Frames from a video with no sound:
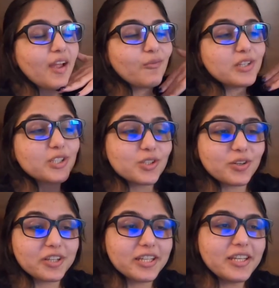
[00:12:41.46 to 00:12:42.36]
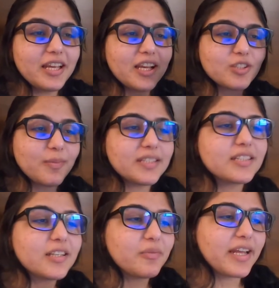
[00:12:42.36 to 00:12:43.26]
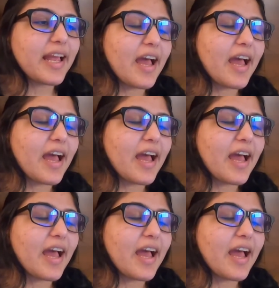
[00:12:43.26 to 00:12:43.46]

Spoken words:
and we started. So basically what I